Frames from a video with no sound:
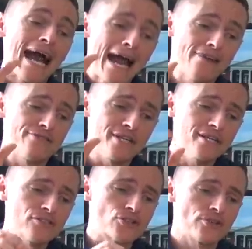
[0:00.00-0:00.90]

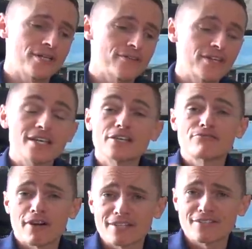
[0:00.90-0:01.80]
Harry during the
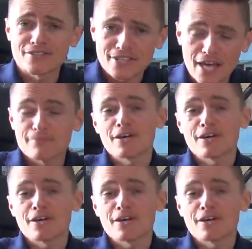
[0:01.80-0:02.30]
Great Escape.